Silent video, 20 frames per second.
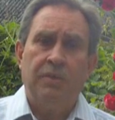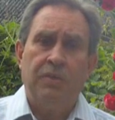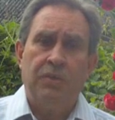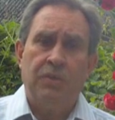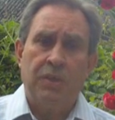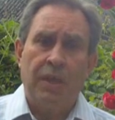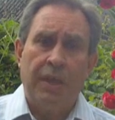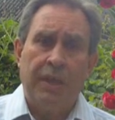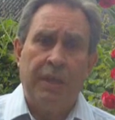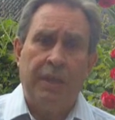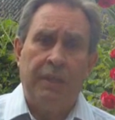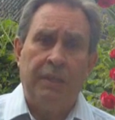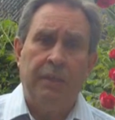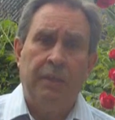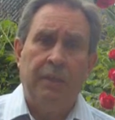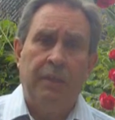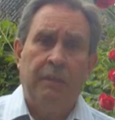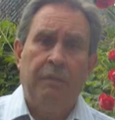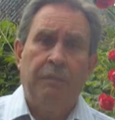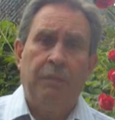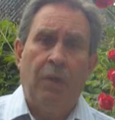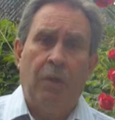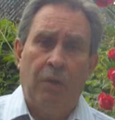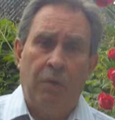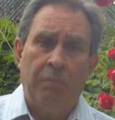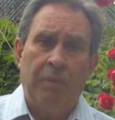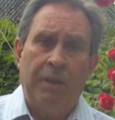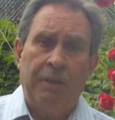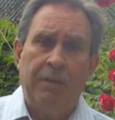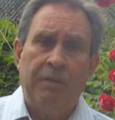sustain
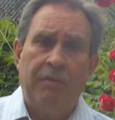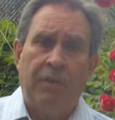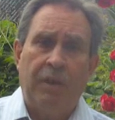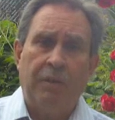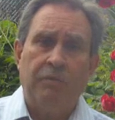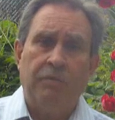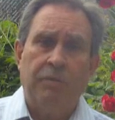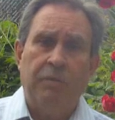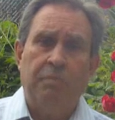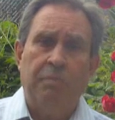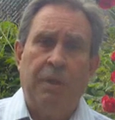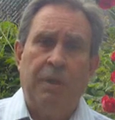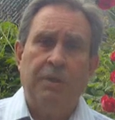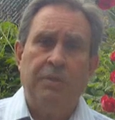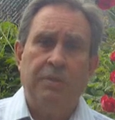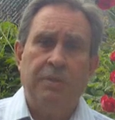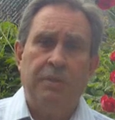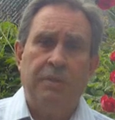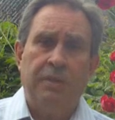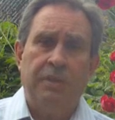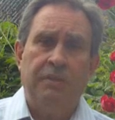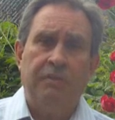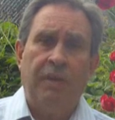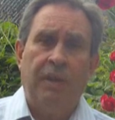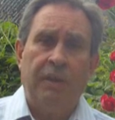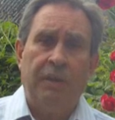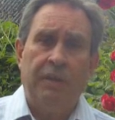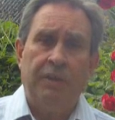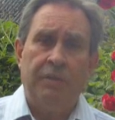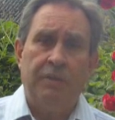our manufacturing base in these
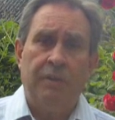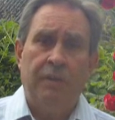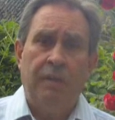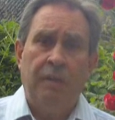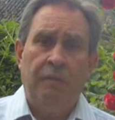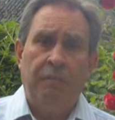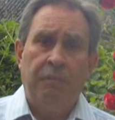valleys.